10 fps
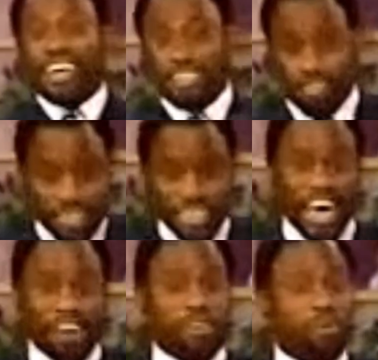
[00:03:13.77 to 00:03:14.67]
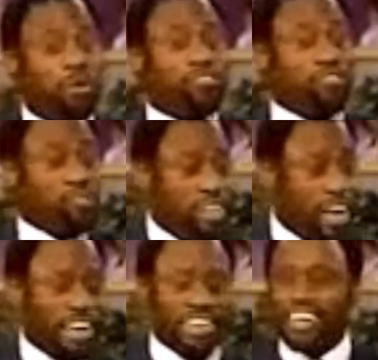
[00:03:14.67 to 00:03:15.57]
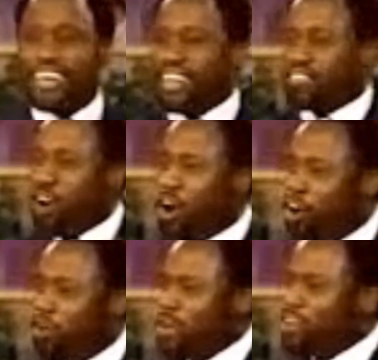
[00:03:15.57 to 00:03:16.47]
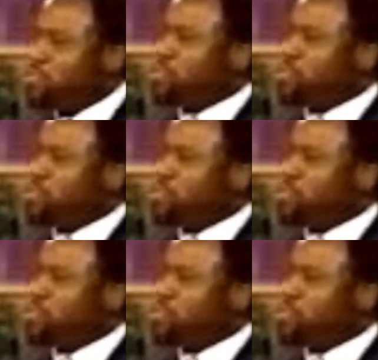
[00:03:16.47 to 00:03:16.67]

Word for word: is never what you've done. It's always